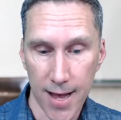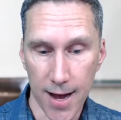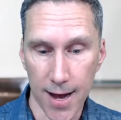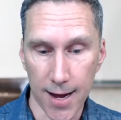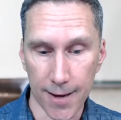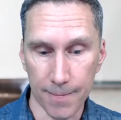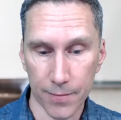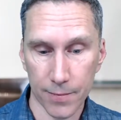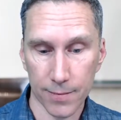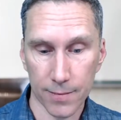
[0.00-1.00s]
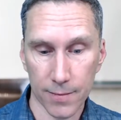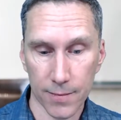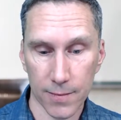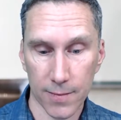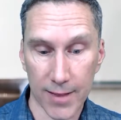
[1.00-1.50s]

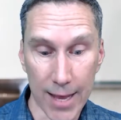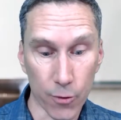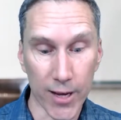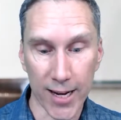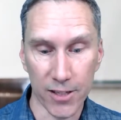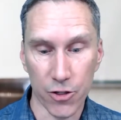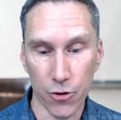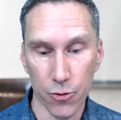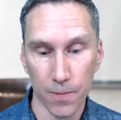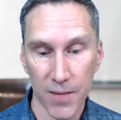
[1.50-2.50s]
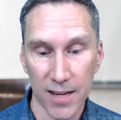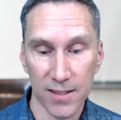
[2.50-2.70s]
Then we'll get into